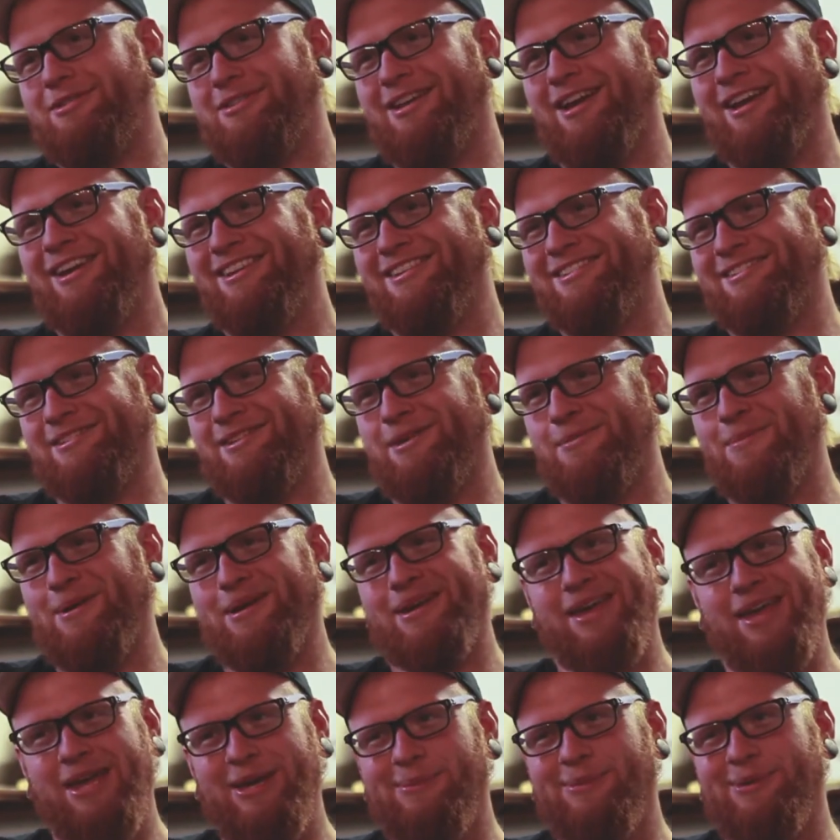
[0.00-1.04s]
I need to step my
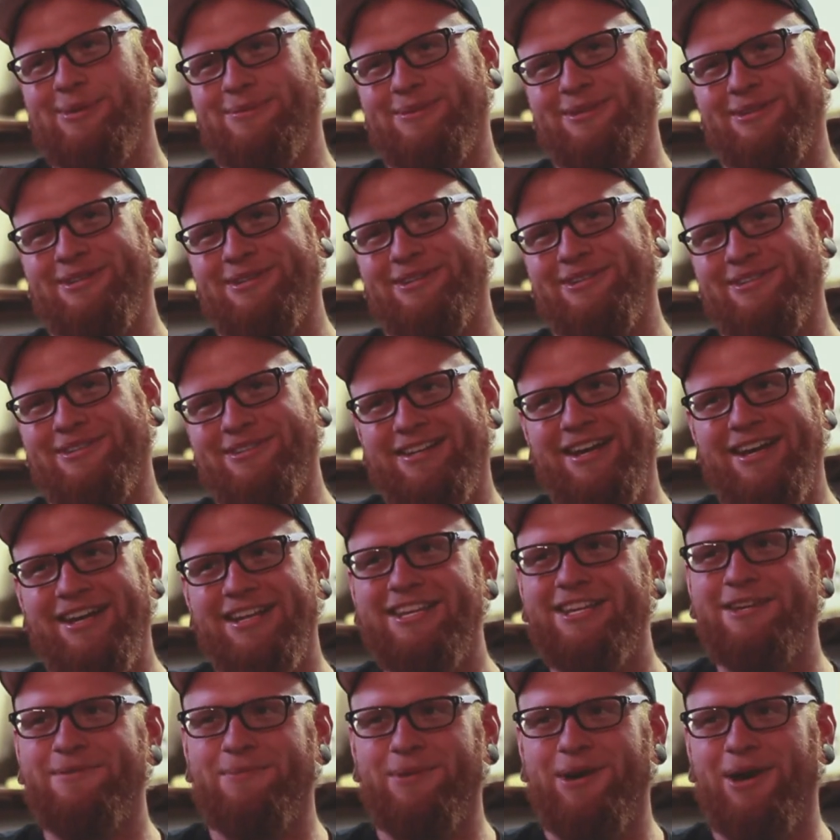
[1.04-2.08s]
game up, you know? I gotta
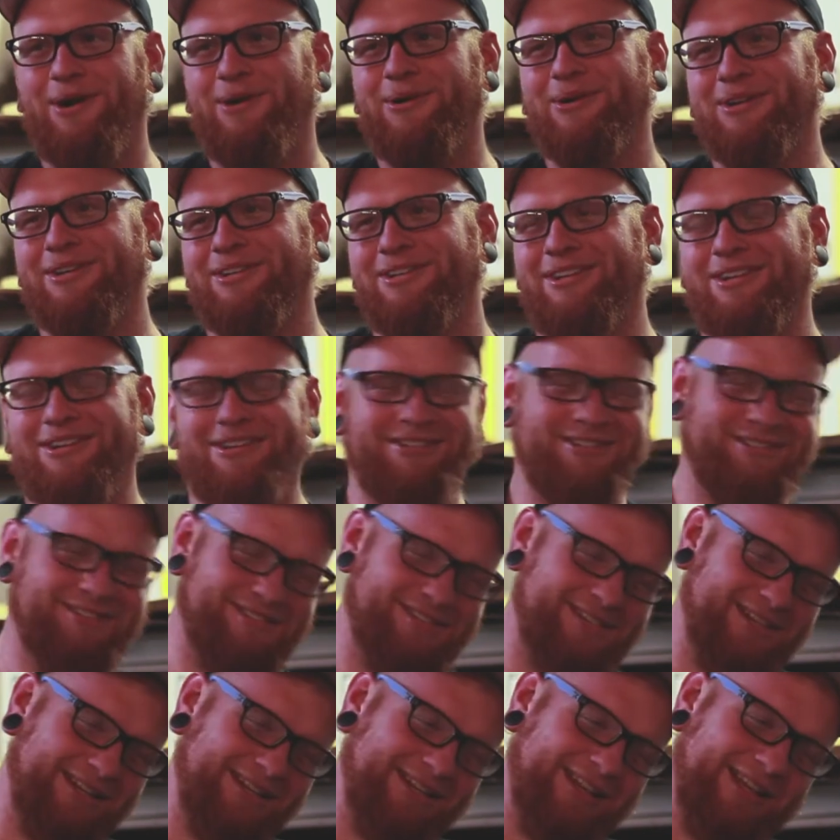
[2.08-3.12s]
keep going, you know?
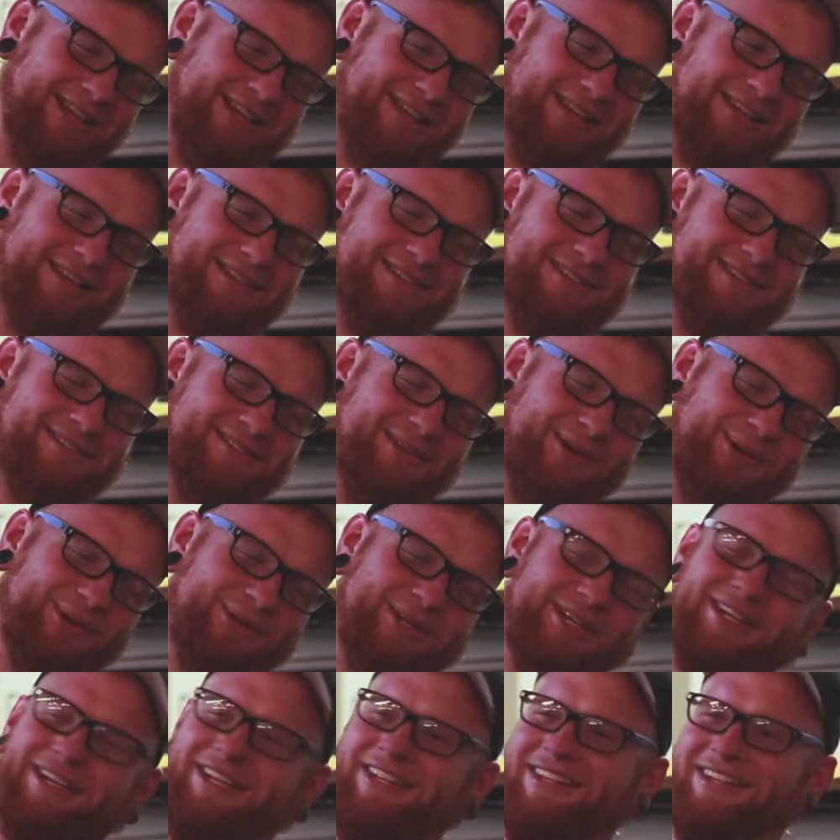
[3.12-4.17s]
Instead of like
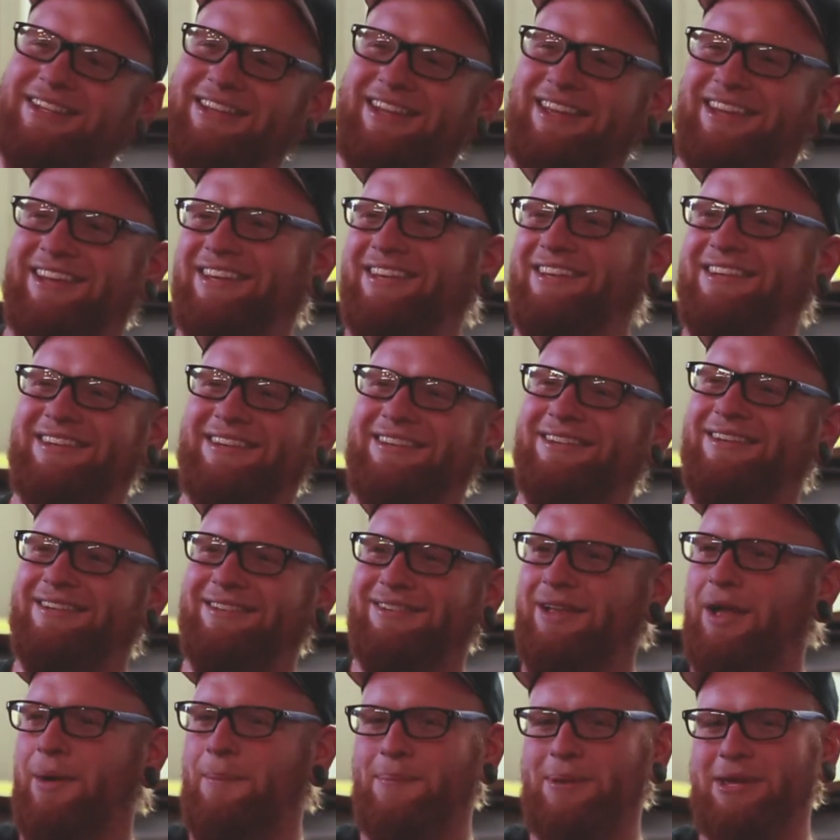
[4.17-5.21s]
sulking in like
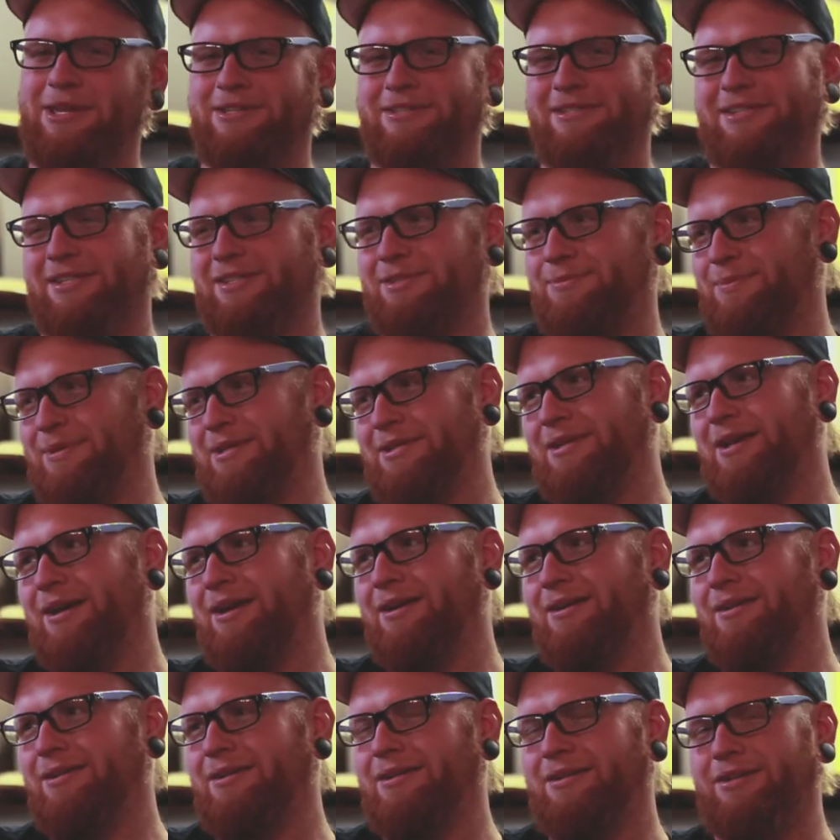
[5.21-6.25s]
a piece that's been
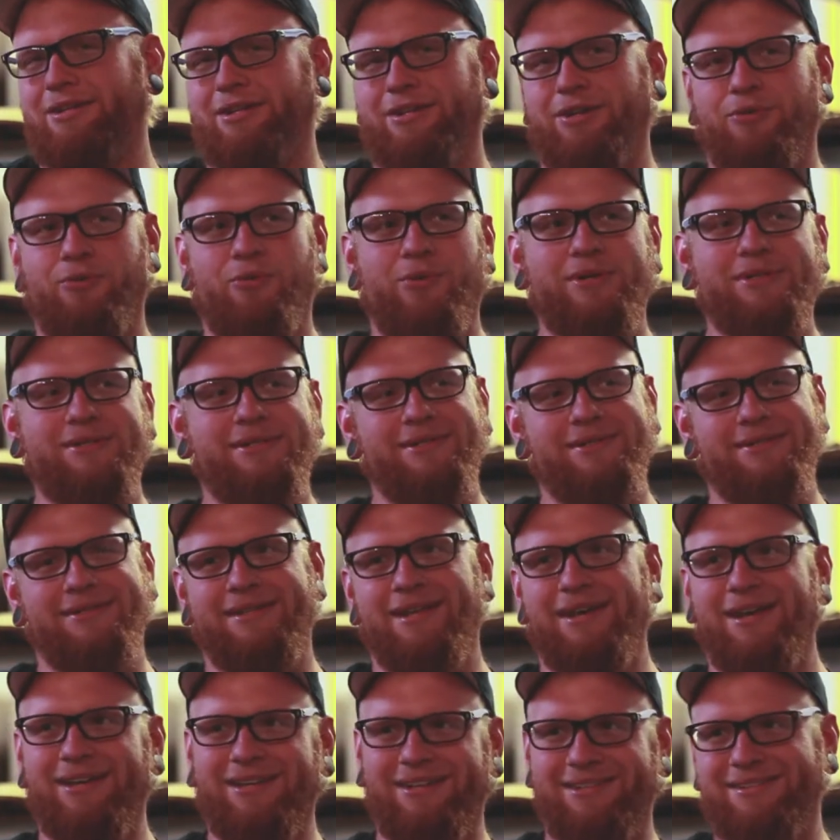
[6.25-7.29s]
done. You know, once it's
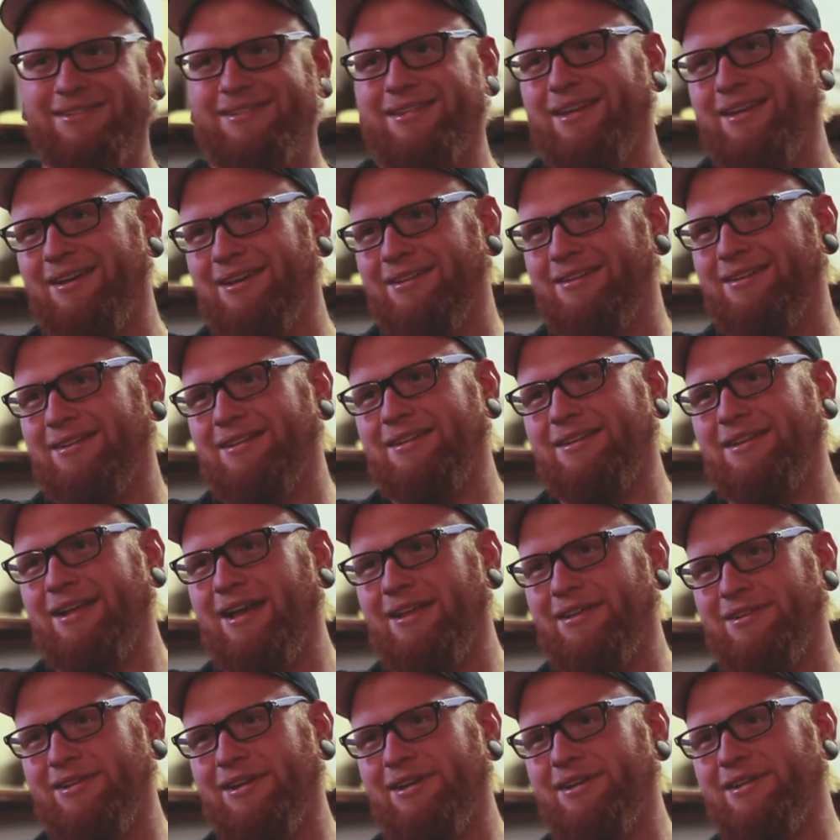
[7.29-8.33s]
done, it's done.
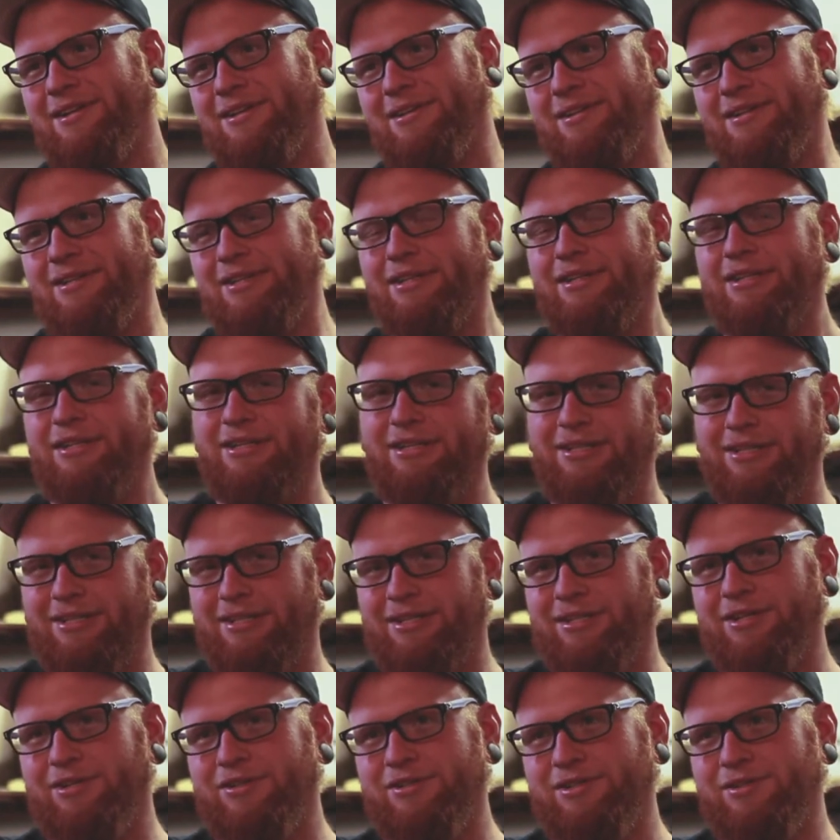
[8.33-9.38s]
I try to,
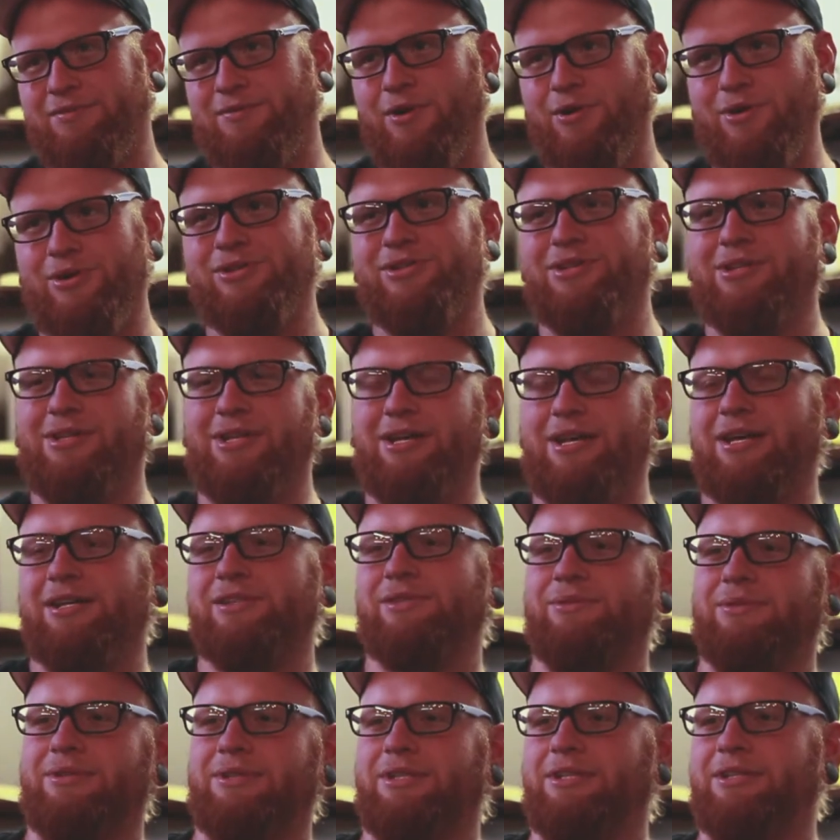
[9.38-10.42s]
you know, just focus on the
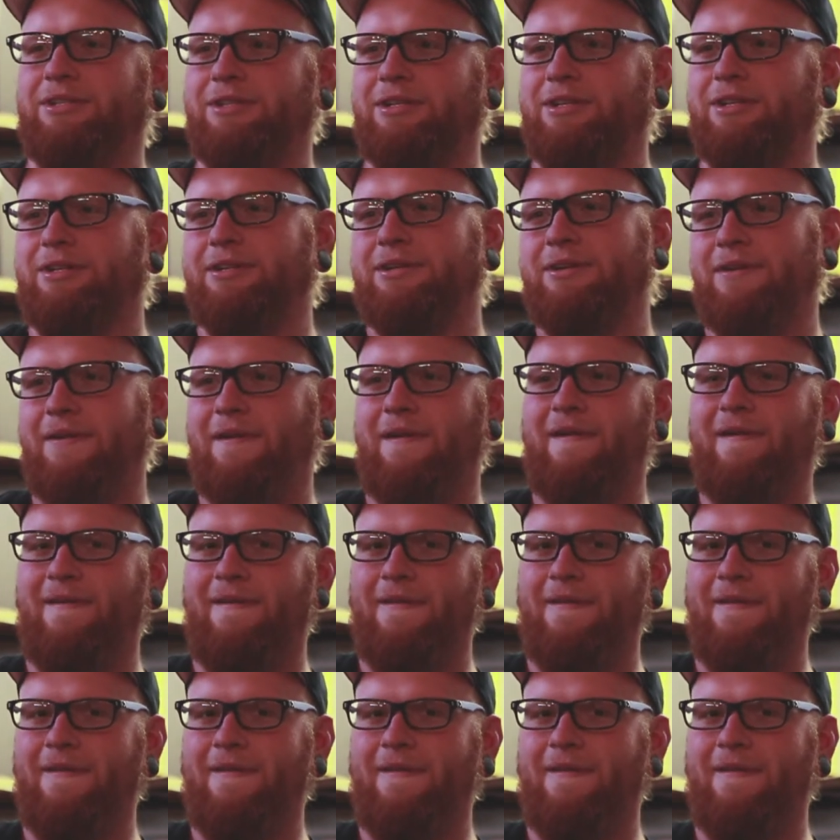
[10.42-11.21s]
next one then, you know?